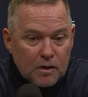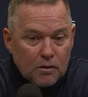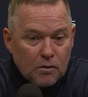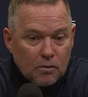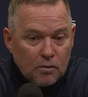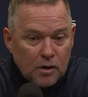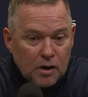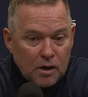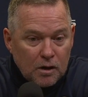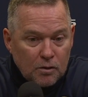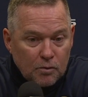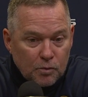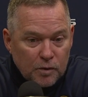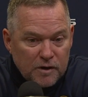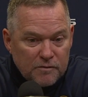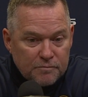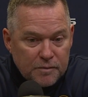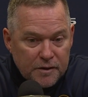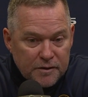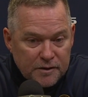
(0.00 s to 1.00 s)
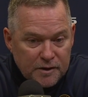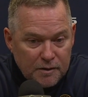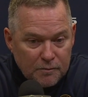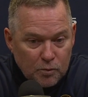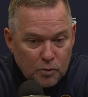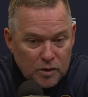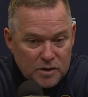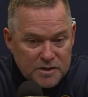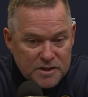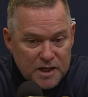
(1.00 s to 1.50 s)
Well, we've been the
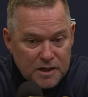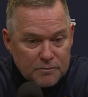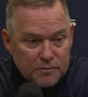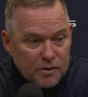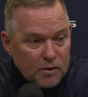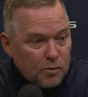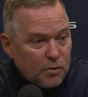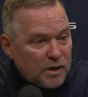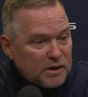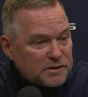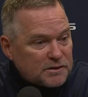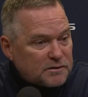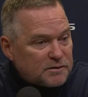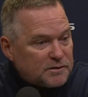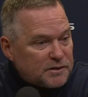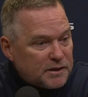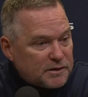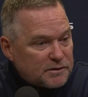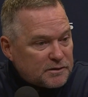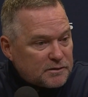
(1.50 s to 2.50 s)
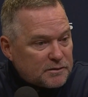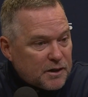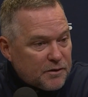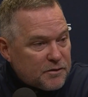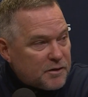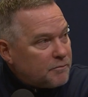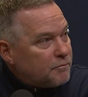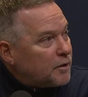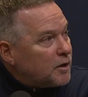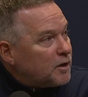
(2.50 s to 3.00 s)
number one team in the West since, I
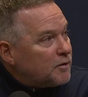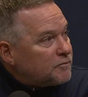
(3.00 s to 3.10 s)
think, middle